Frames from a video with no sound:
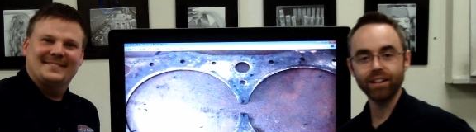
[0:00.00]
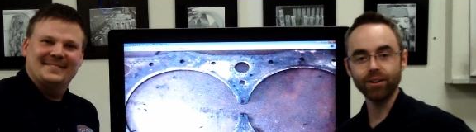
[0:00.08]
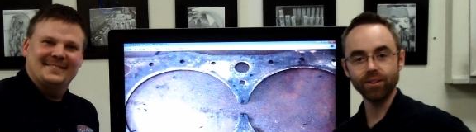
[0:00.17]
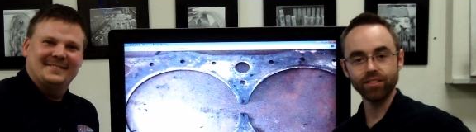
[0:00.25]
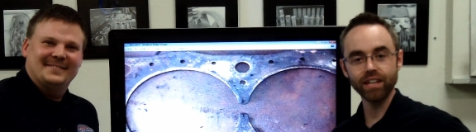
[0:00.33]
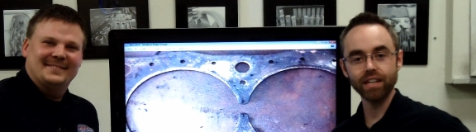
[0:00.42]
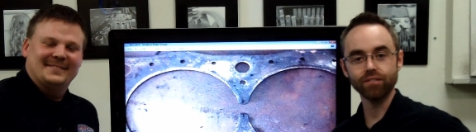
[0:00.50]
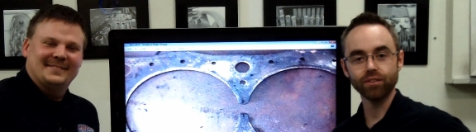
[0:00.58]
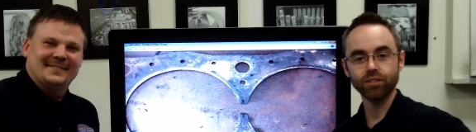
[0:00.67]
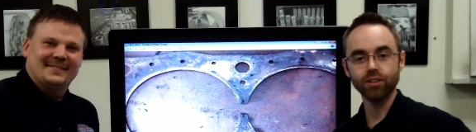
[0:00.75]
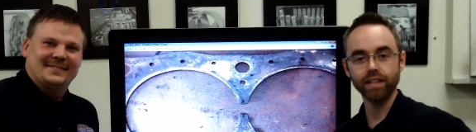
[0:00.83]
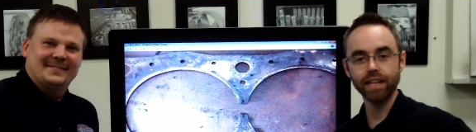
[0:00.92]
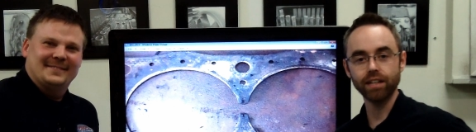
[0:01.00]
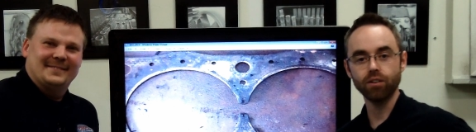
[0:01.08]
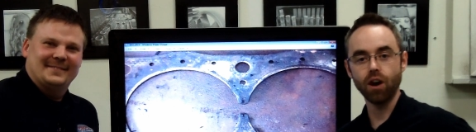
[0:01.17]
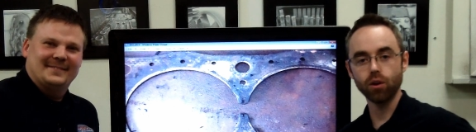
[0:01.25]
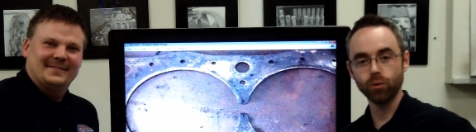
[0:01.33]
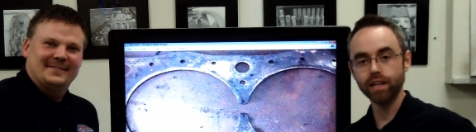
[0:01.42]
Speaker 1: Hello, and thank you for tuning
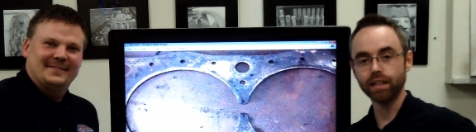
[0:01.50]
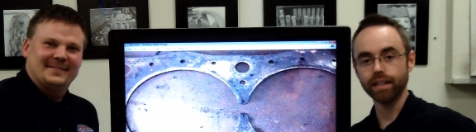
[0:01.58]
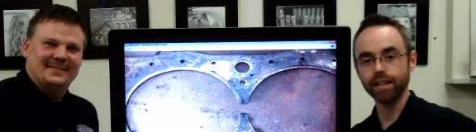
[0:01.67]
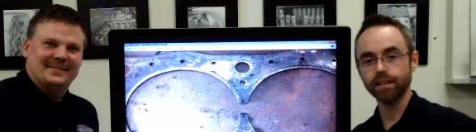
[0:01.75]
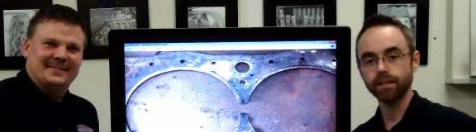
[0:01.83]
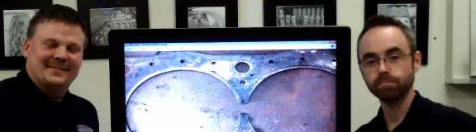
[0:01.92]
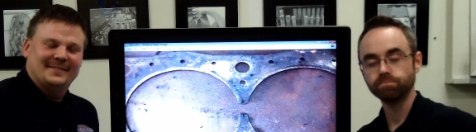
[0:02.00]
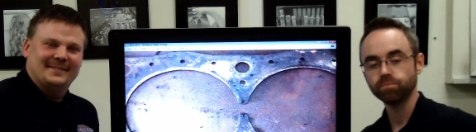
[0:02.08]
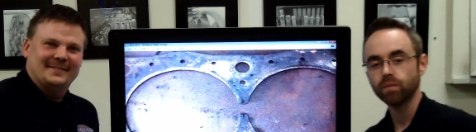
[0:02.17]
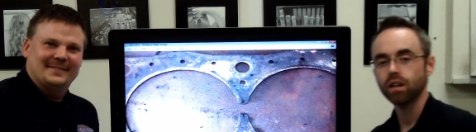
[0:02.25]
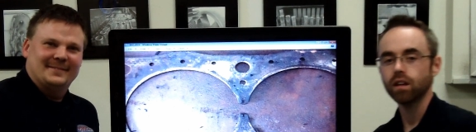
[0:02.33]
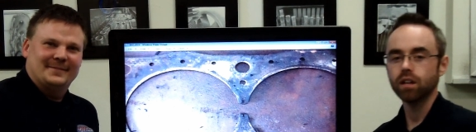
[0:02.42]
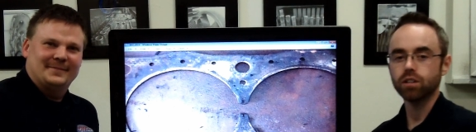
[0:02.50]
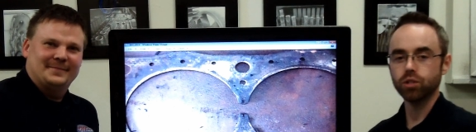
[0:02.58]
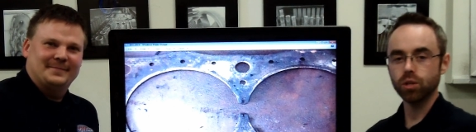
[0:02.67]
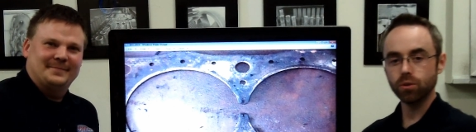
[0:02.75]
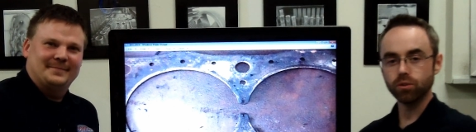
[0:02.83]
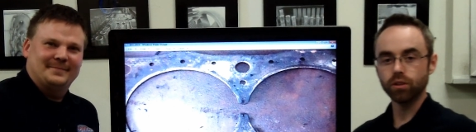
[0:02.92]
in to Auto eClinic.
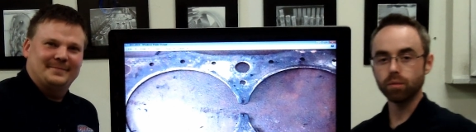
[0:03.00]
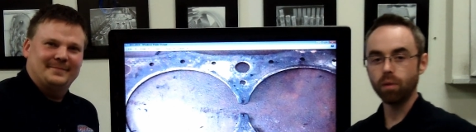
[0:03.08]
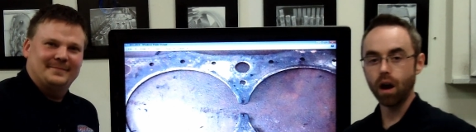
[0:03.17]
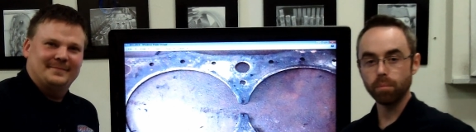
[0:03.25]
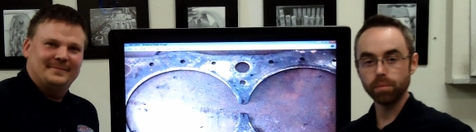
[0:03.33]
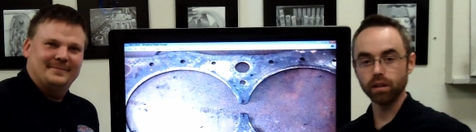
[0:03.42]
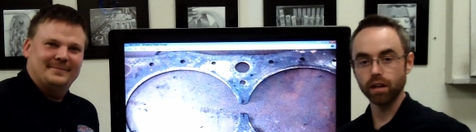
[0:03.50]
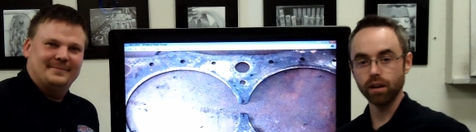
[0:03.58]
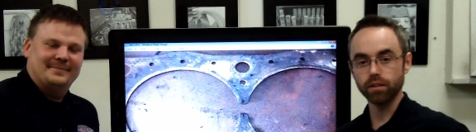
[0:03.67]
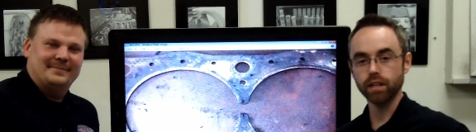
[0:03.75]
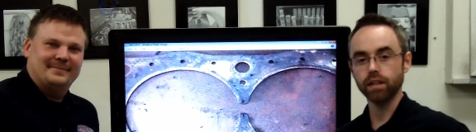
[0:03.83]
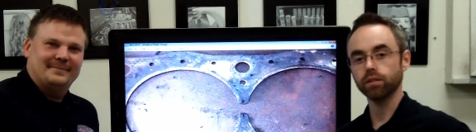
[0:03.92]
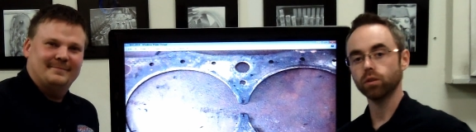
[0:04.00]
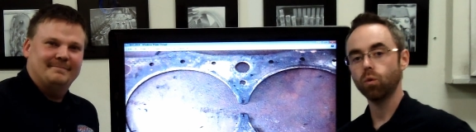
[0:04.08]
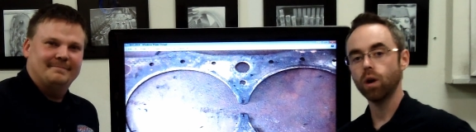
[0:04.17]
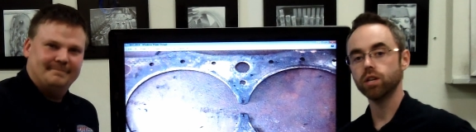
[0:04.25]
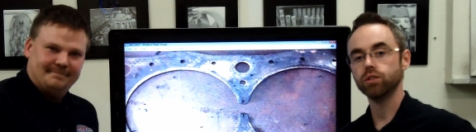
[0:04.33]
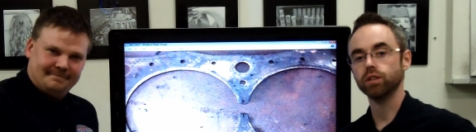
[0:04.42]
Due to the popularity and the
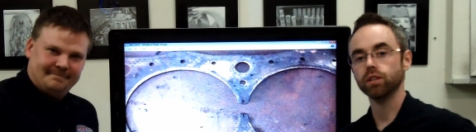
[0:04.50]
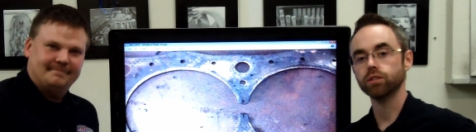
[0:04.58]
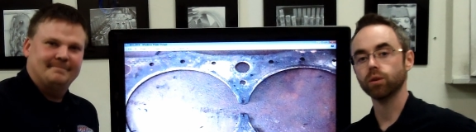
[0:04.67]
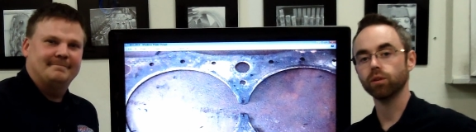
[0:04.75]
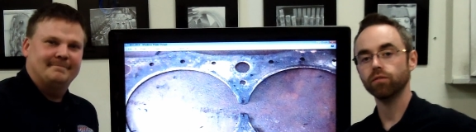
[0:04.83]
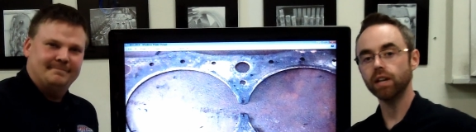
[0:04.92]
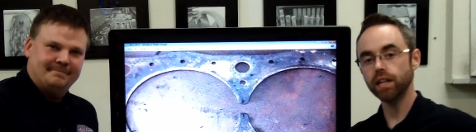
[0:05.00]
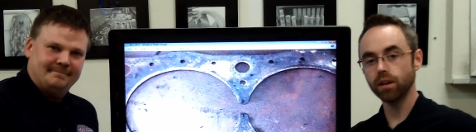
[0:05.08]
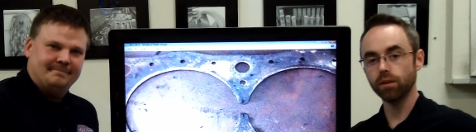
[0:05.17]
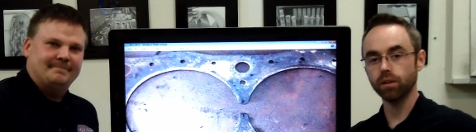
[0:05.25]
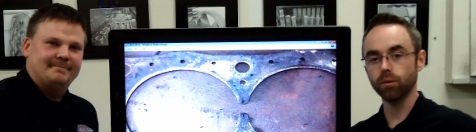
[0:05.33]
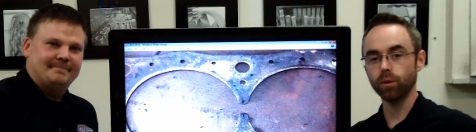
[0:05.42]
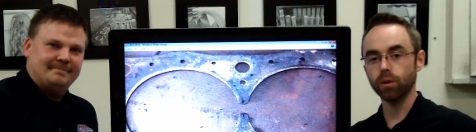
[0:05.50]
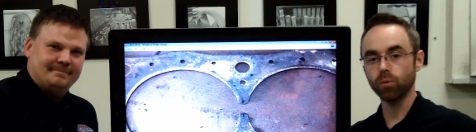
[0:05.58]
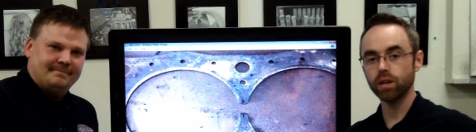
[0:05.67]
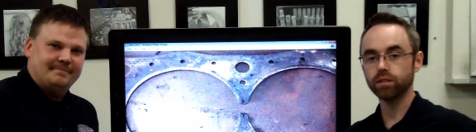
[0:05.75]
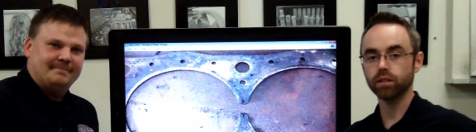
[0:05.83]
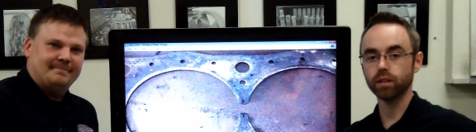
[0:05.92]
questions on a video that
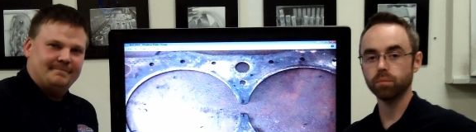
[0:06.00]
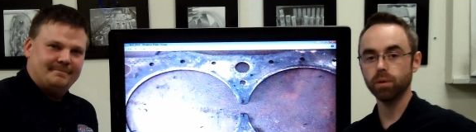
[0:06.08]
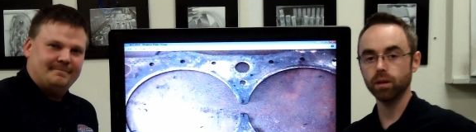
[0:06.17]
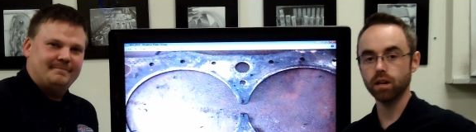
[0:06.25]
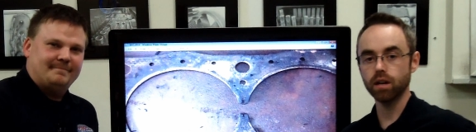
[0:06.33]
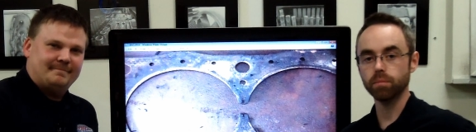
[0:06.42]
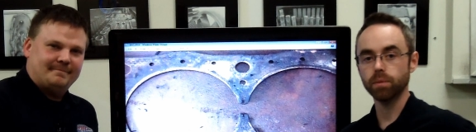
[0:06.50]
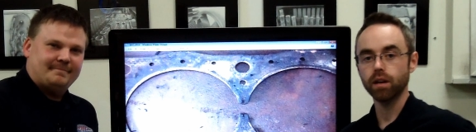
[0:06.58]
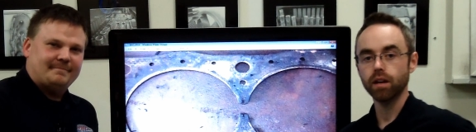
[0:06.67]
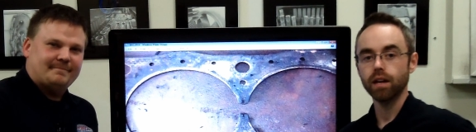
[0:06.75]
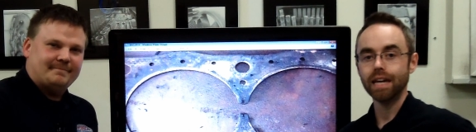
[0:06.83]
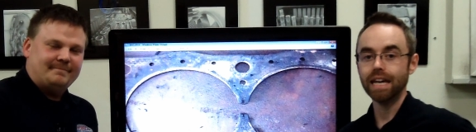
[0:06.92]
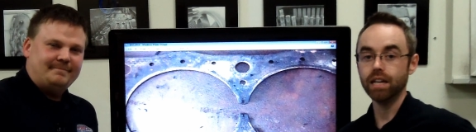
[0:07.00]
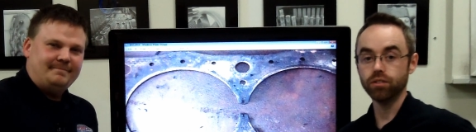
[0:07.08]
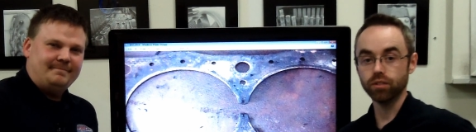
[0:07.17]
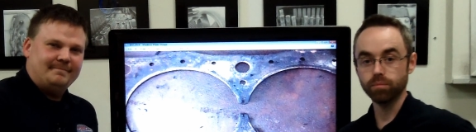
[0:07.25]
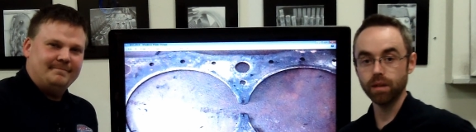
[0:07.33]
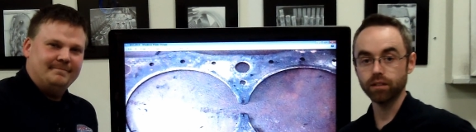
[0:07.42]
we recently put up,
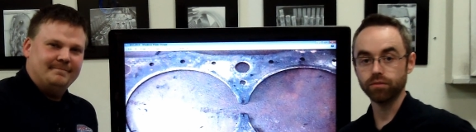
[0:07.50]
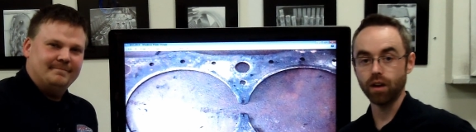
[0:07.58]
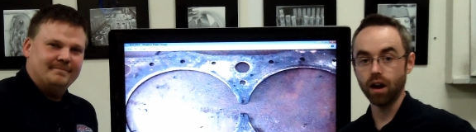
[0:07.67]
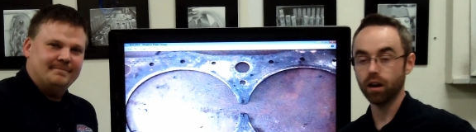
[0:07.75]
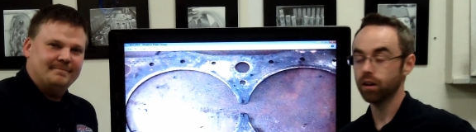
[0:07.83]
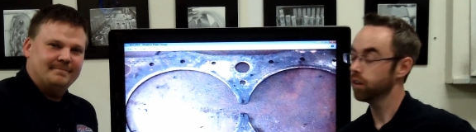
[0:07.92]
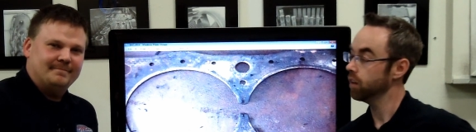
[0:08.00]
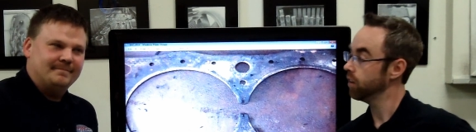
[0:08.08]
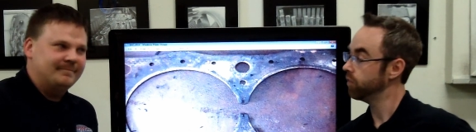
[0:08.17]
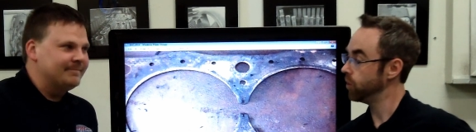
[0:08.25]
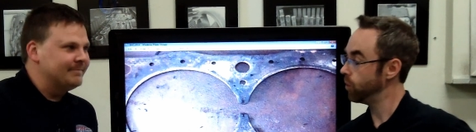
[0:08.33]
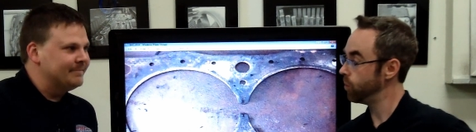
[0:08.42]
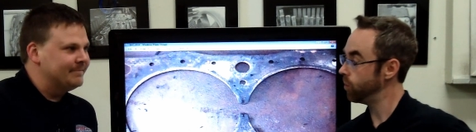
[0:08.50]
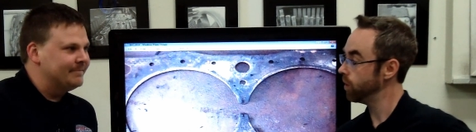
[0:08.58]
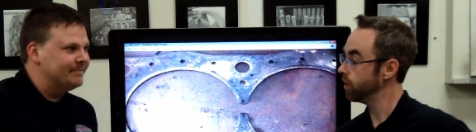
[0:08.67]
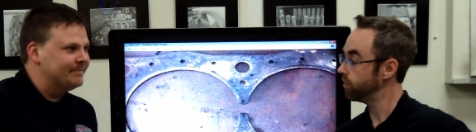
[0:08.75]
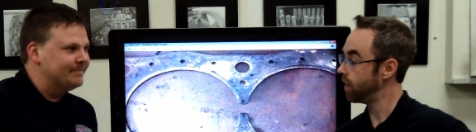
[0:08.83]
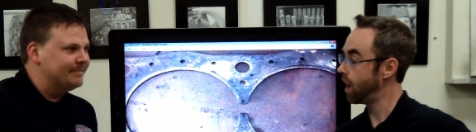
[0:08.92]
engine misfire,
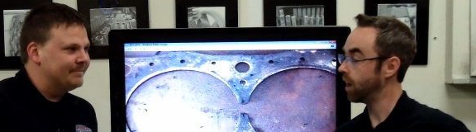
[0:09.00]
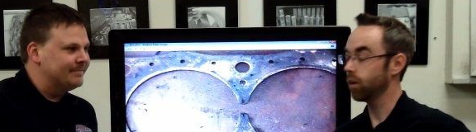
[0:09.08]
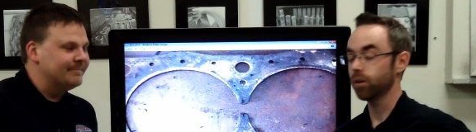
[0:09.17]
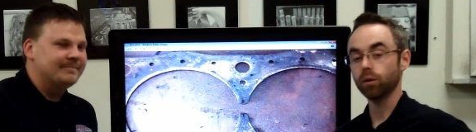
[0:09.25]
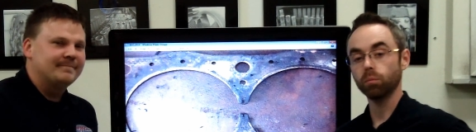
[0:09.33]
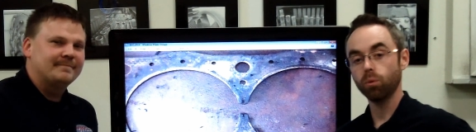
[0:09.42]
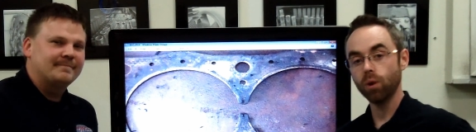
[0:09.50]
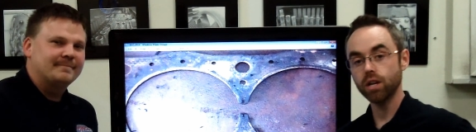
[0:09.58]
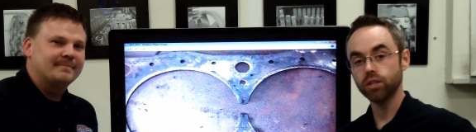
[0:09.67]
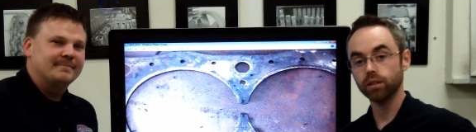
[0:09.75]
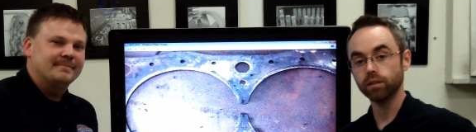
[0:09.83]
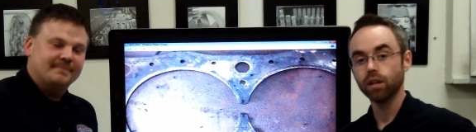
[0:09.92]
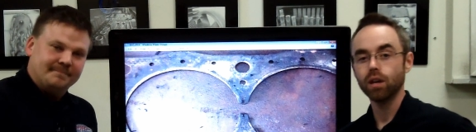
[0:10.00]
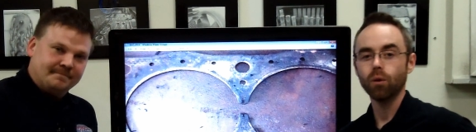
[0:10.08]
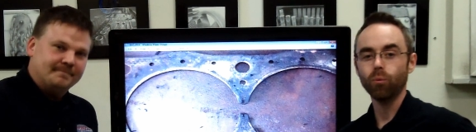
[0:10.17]
fuel, fire, or compression,